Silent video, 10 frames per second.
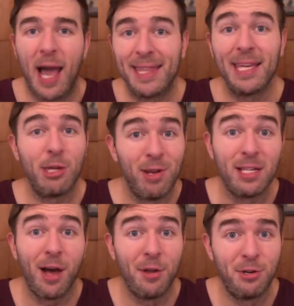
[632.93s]
I think you need
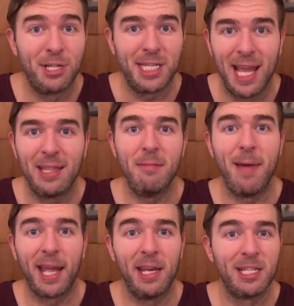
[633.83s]
to understand the
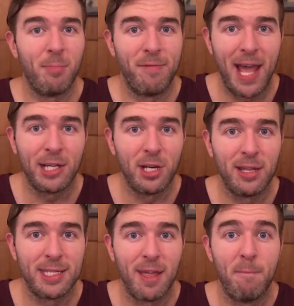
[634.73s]
mechanism of action of
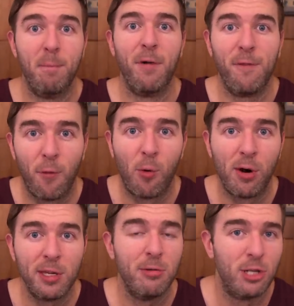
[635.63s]
this stuff
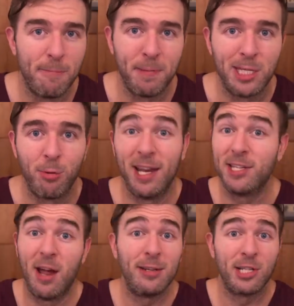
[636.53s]
before you jump into it. It's
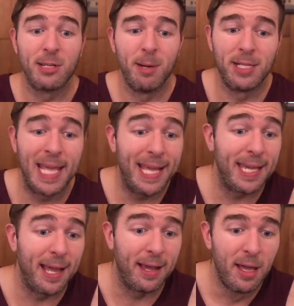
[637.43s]
not just about
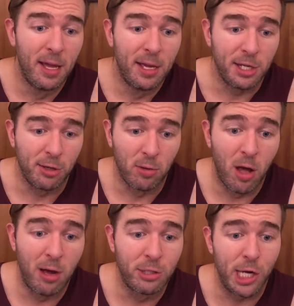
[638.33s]
taking your
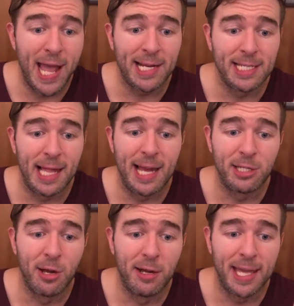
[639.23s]
long jack slash
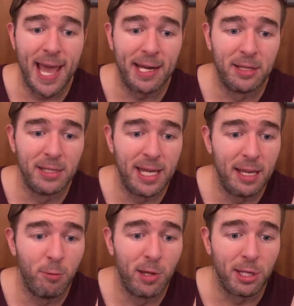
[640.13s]
Tongkat
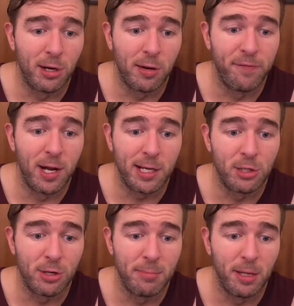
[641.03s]
Ali with your fucking
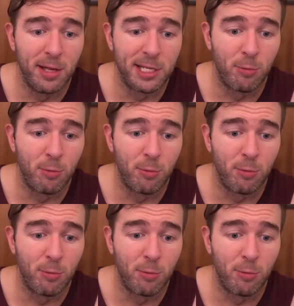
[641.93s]
Tribulus,